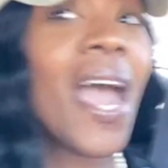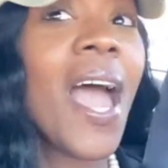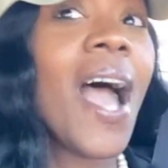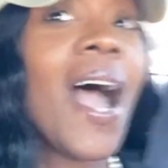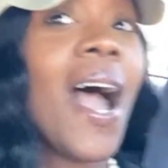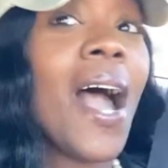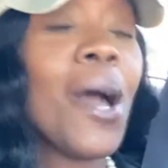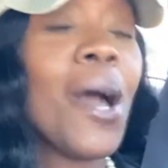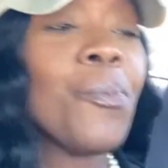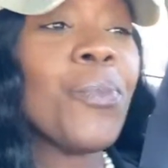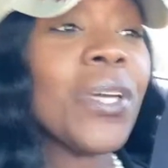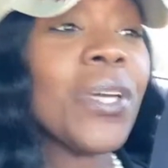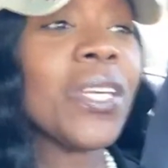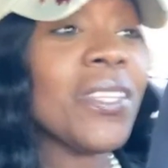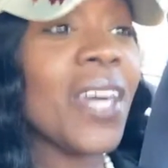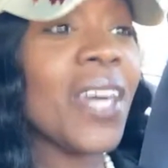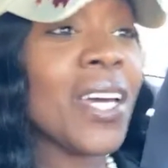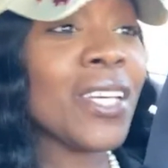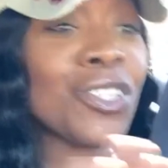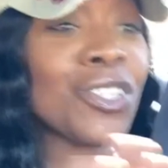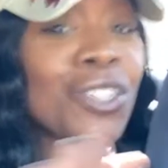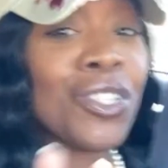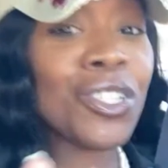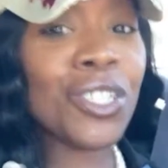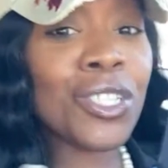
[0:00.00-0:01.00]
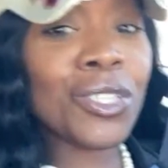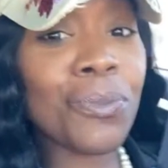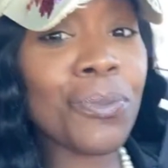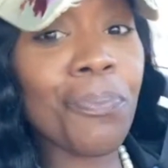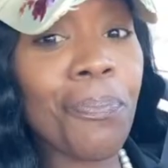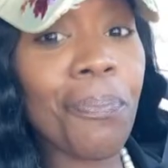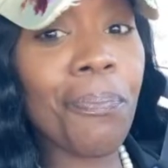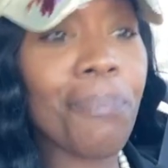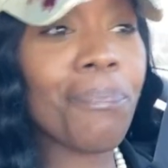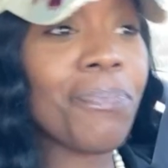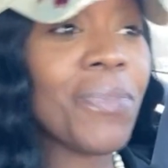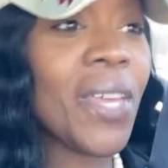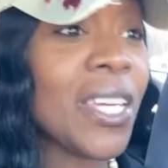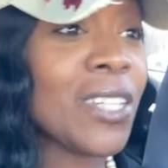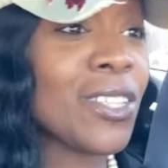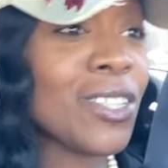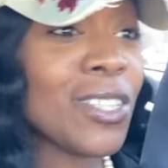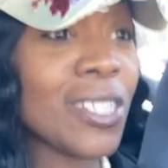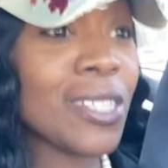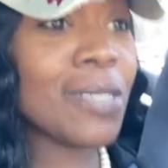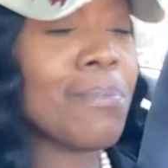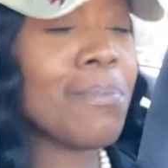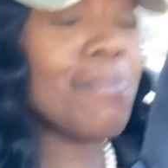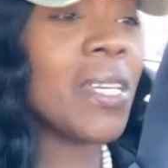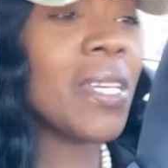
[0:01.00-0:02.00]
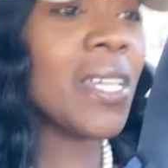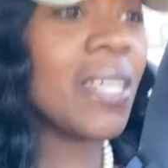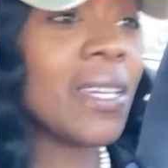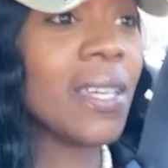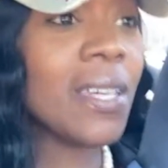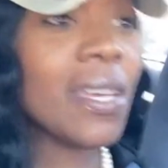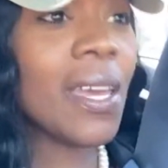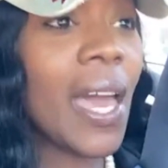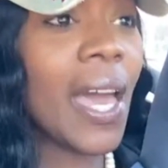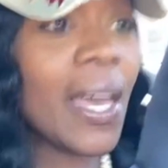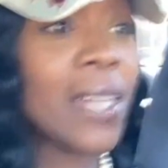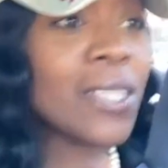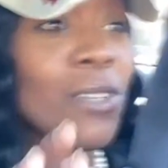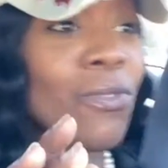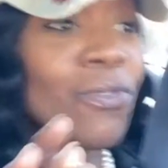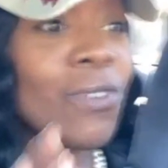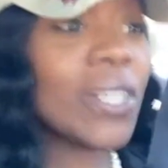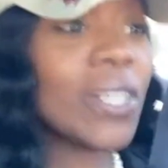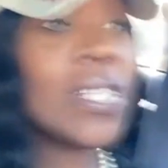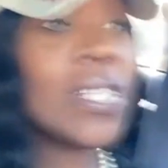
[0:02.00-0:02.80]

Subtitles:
I mean, that's just me as a real